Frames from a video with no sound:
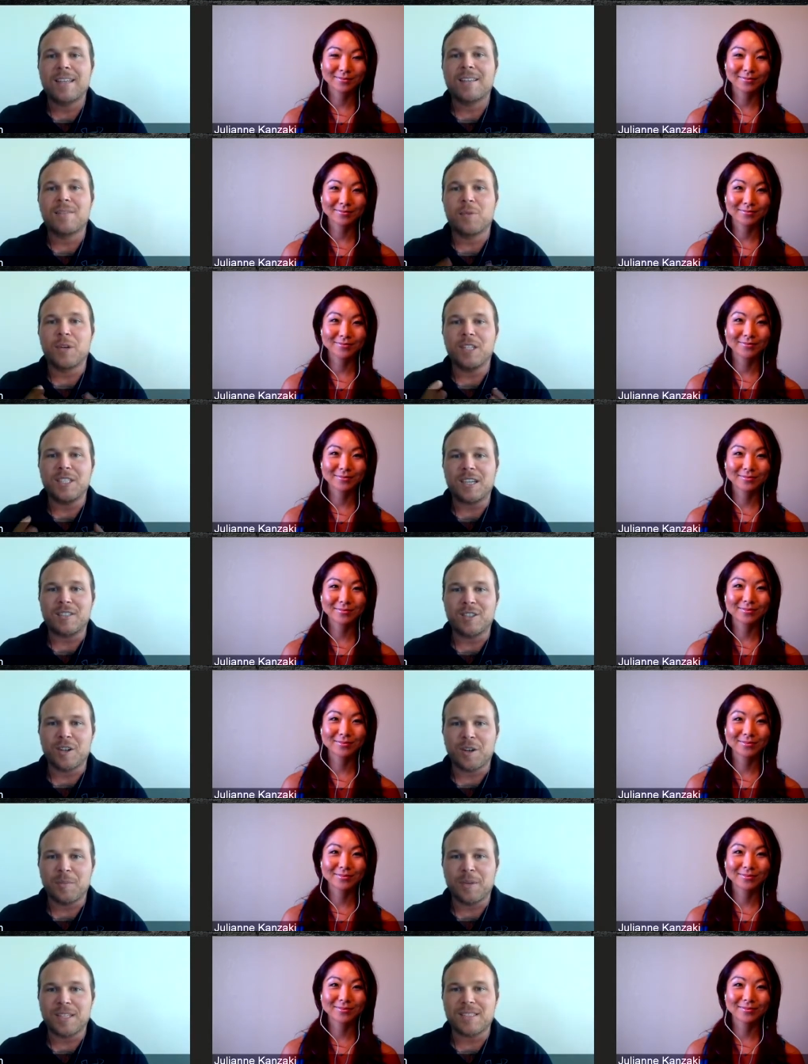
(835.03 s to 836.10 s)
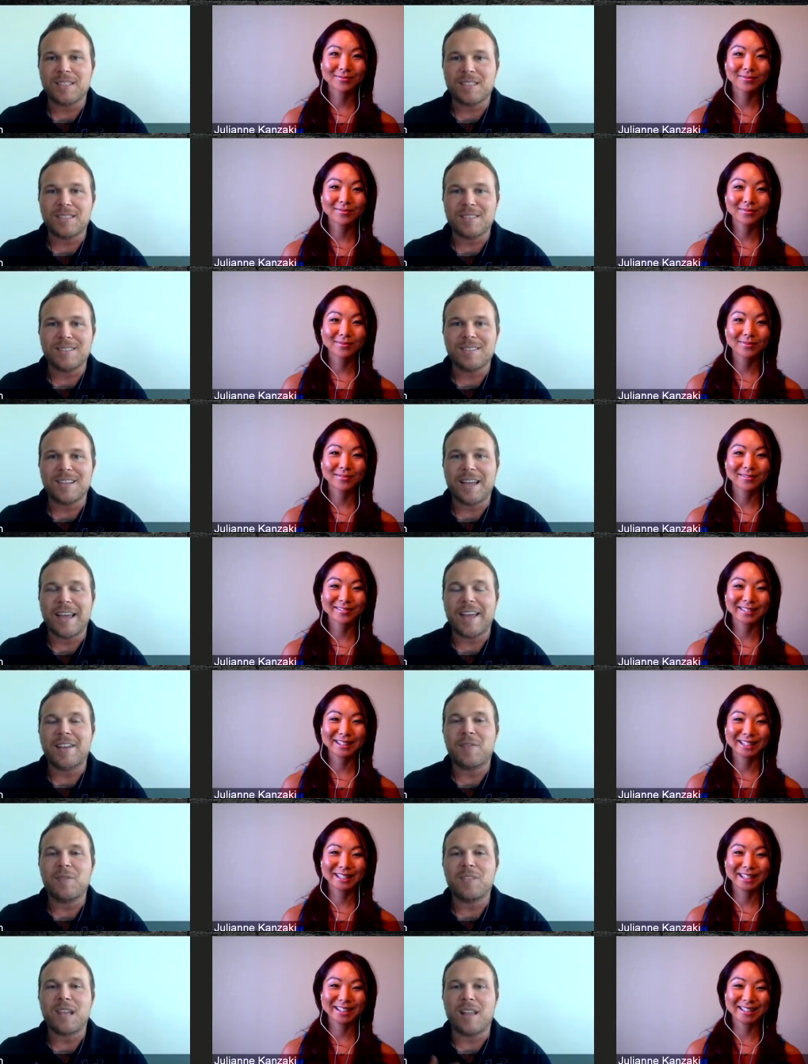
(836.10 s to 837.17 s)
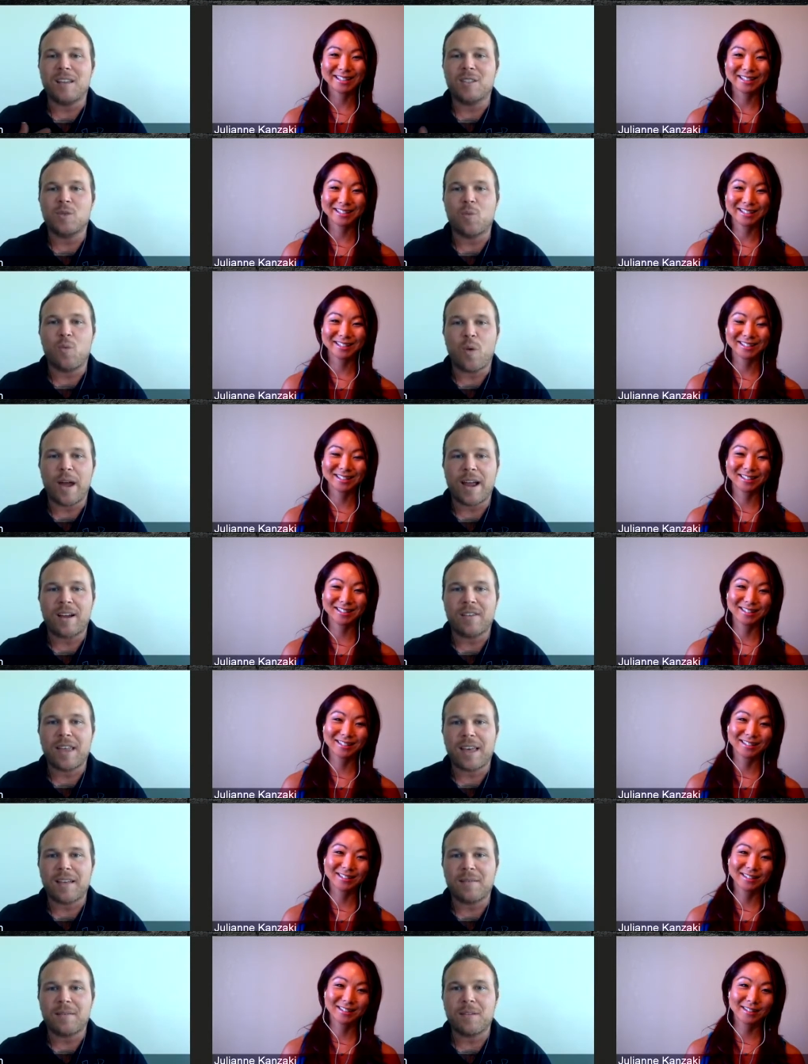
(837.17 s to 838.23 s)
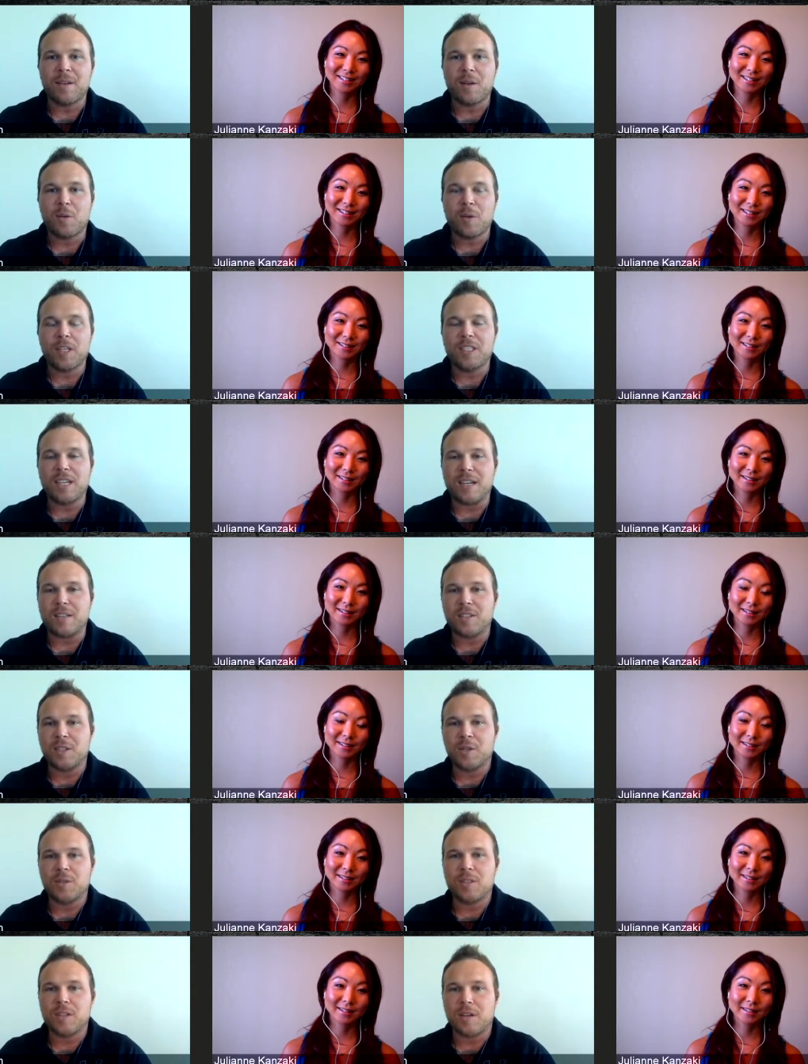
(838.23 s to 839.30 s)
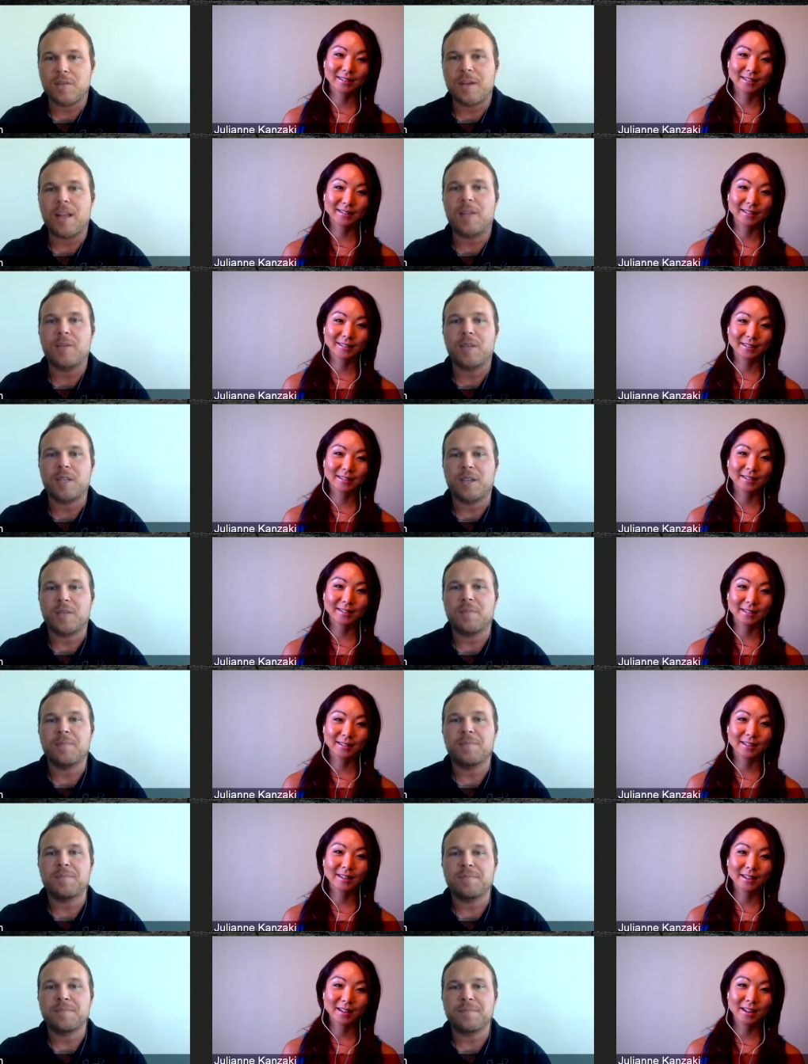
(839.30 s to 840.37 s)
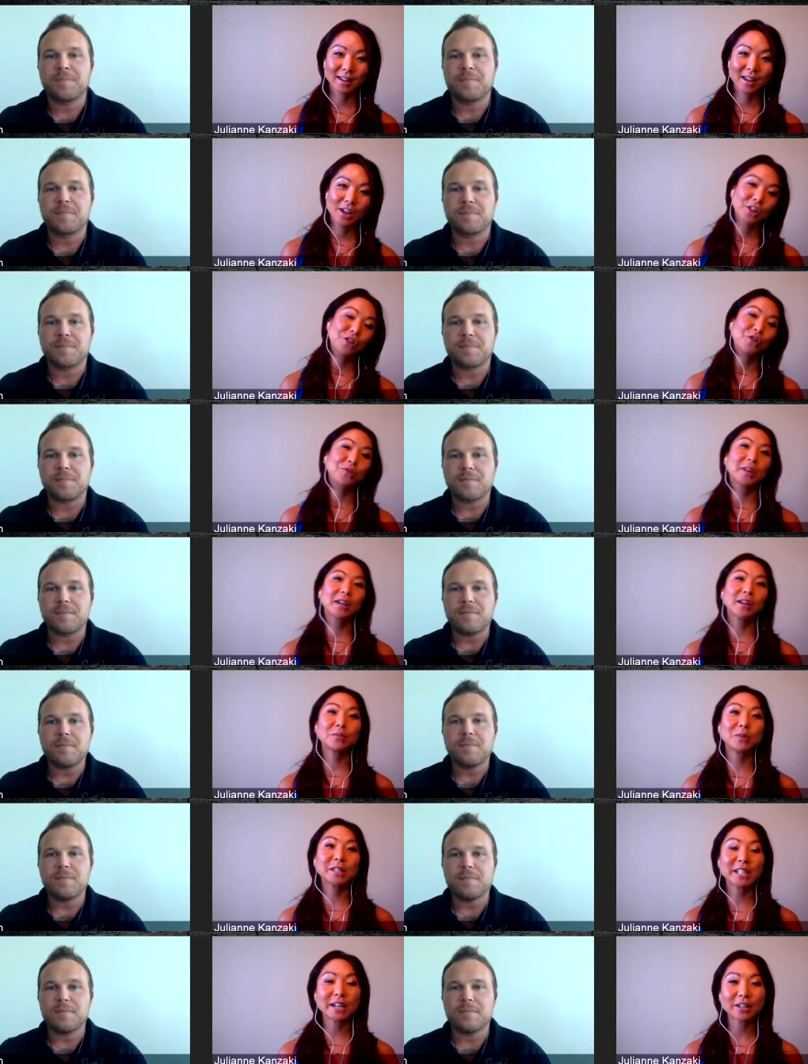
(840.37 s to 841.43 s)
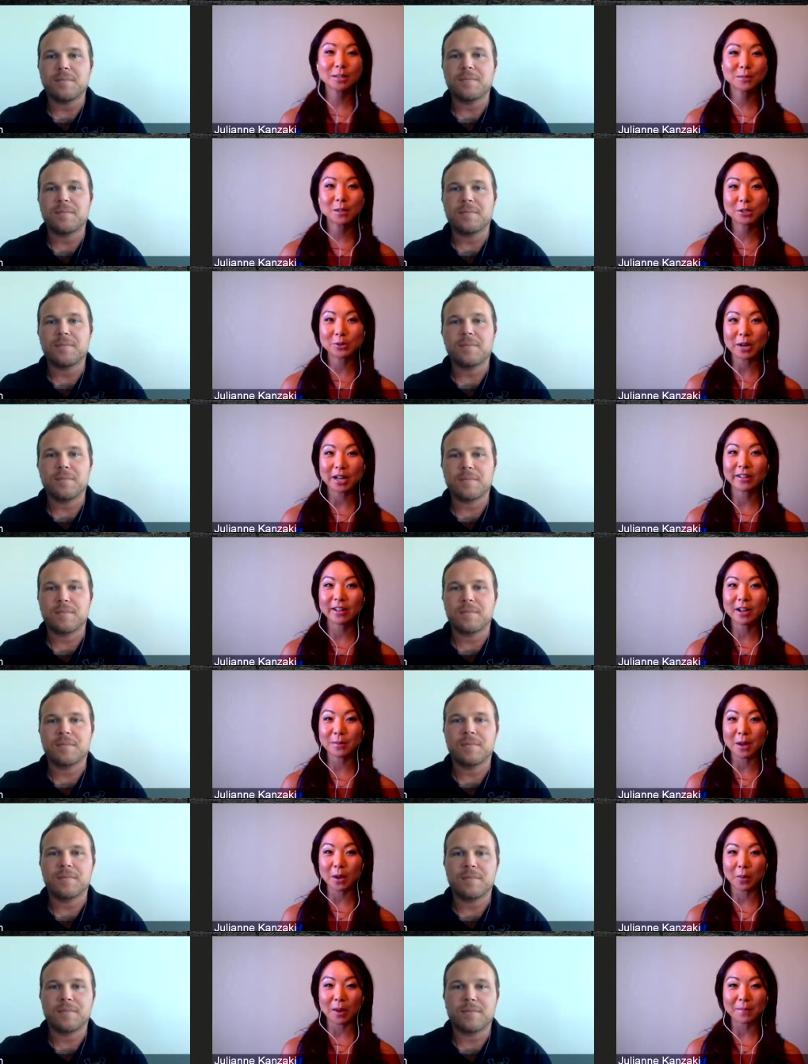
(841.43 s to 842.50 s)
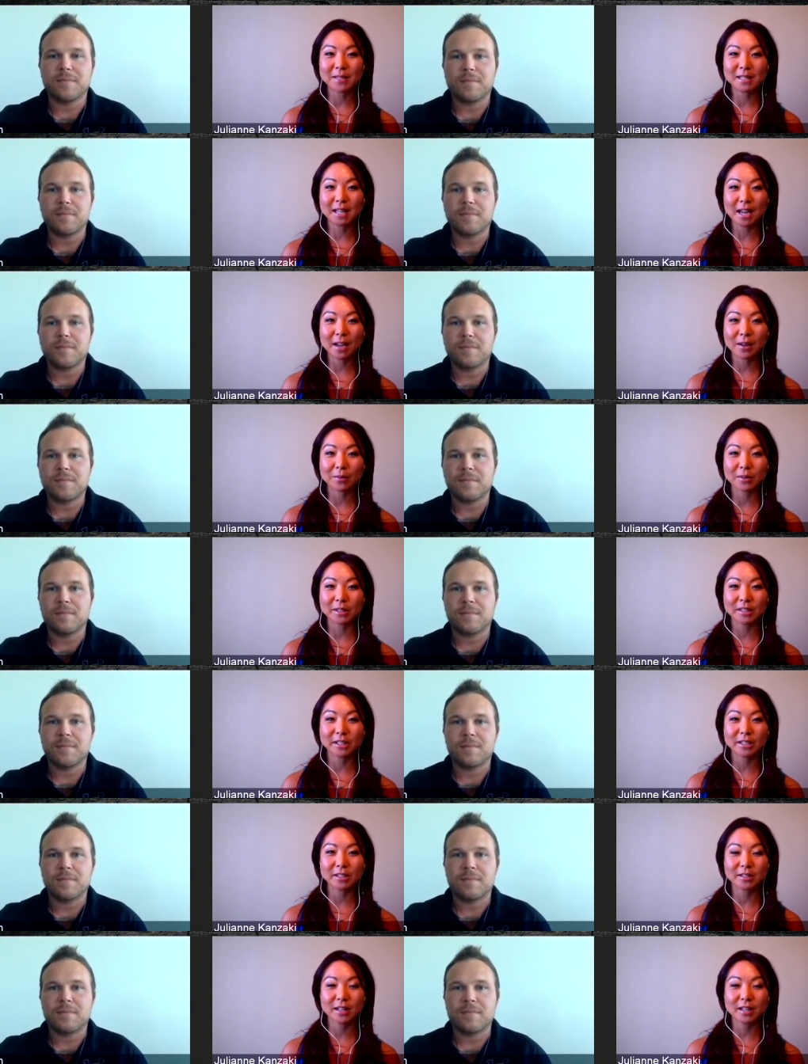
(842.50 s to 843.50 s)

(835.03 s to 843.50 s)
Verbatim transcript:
Speaker 1: reach out to her business, and yeah. tell us where they can reach out to you and start following you.
Speaker 2: You can reach out to me directly on my website, which is